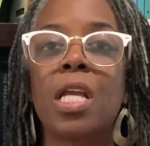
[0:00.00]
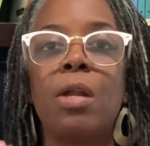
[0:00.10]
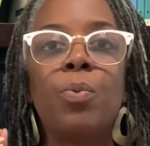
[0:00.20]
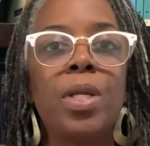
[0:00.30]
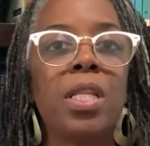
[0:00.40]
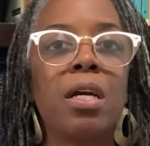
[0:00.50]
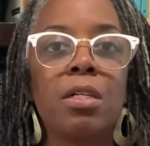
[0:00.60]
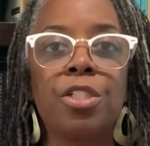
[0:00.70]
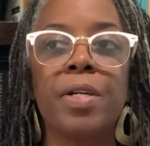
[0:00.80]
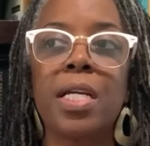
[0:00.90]
And when there
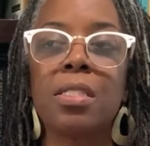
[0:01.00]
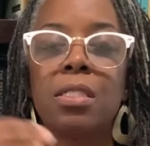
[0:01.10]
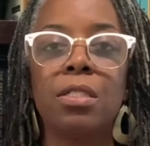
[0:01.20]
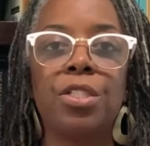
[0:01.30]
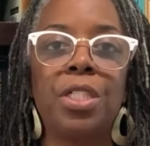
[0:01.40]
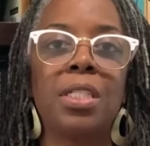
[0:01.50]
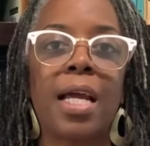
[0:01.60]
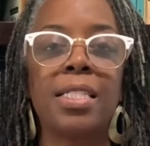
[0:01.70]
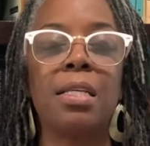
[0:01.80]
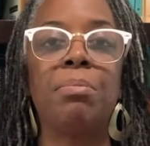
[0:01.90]
are tricks, she
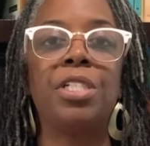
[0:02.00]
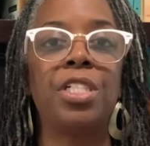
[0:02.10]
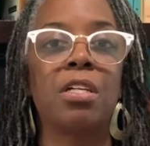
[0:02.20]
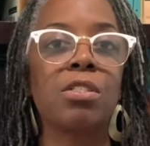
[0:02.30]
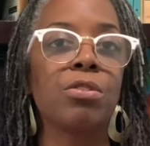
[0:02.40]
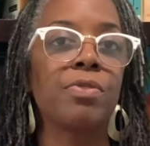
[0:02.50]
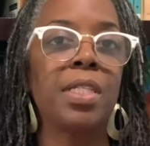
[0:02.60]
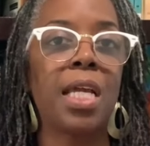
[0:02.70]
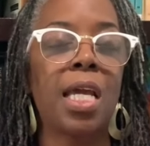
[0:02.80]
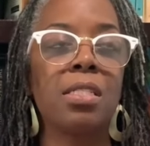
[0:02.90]
likes it, but she also is
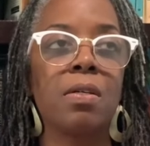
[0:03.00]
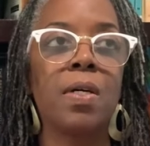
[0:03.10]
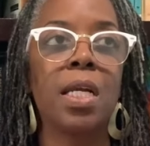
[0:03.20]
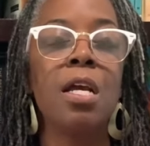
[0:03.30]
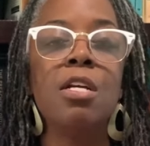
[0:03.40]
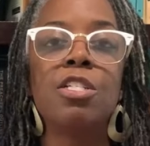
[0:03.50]
really hands-on.